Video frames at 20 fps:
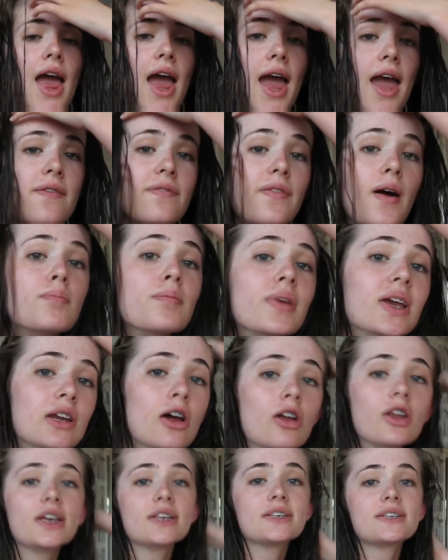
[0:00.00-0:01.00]
If I'm being
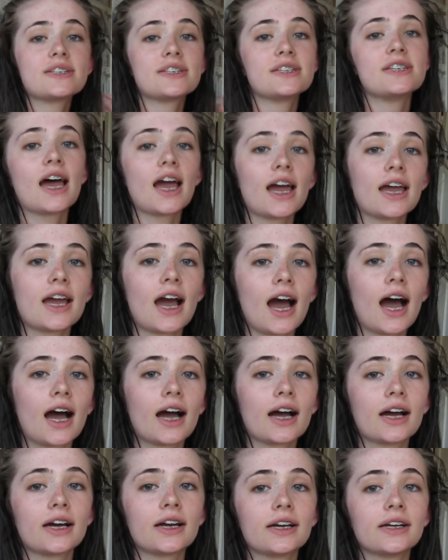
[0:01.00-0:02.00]
honest, today
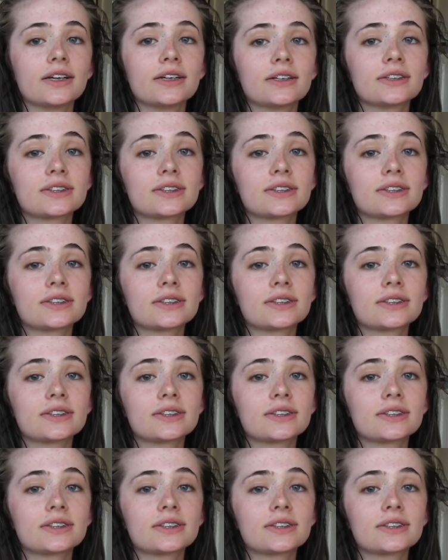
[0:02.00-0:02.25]
I